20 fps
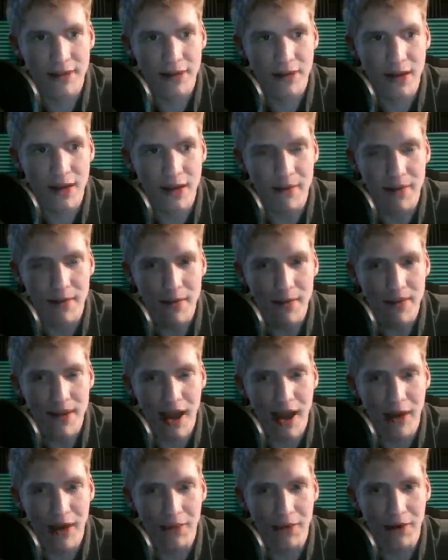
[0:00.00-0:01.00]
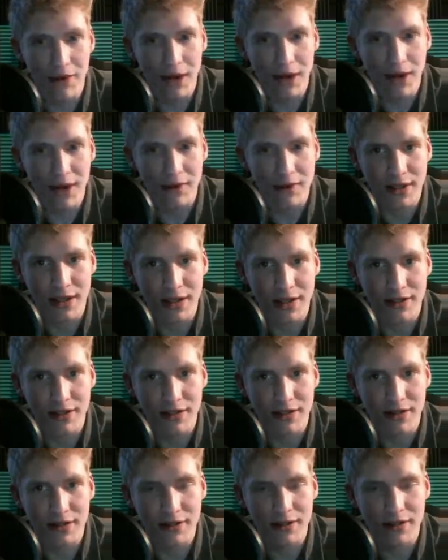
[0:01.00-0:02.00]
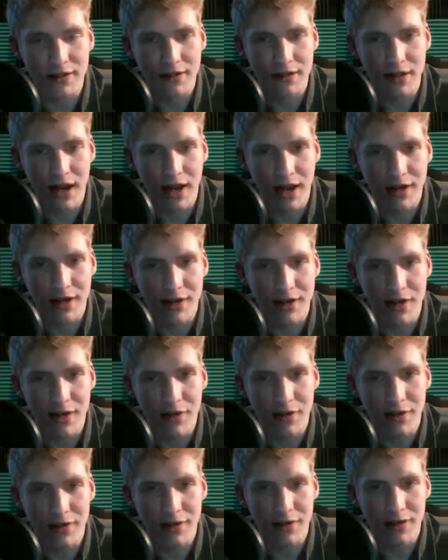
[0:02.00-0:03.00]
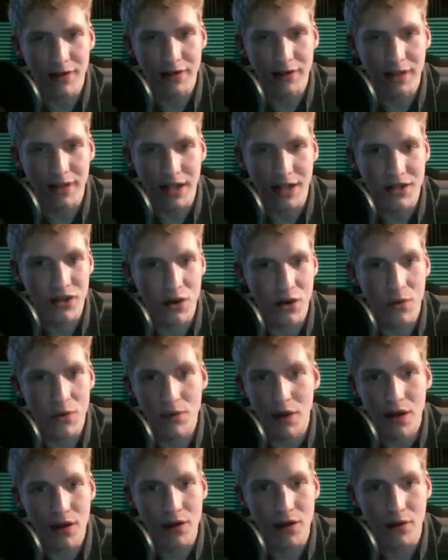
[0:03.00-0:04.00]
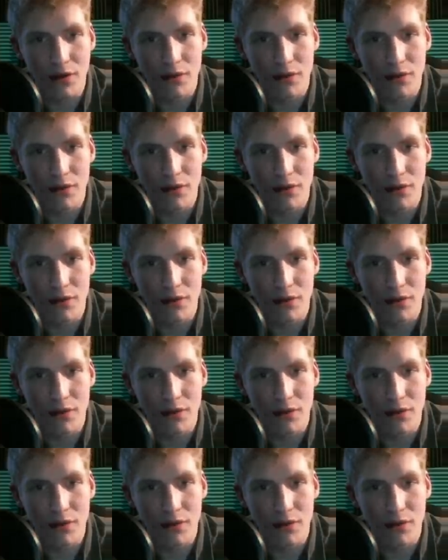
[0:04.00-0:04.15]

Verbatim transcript: Okay, maybe that road I have to get to. I don't... I don't know.